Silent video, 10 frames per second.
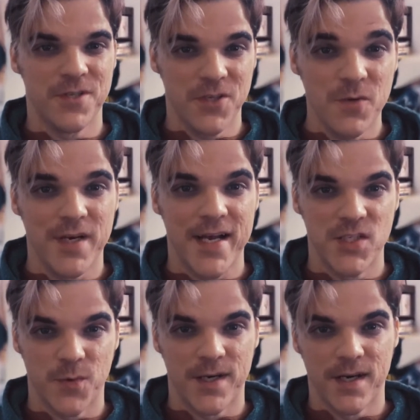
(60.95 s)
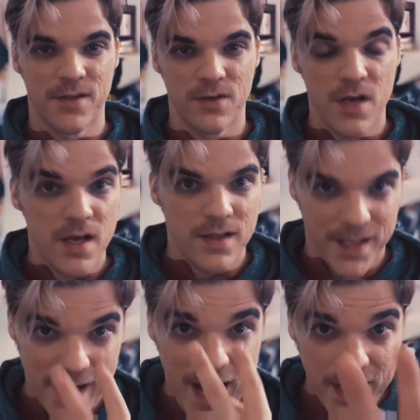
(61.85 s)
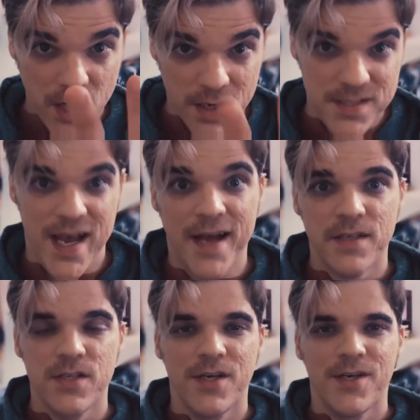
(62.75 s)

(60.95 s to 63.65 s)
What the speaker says: to humanize one another, like eye contact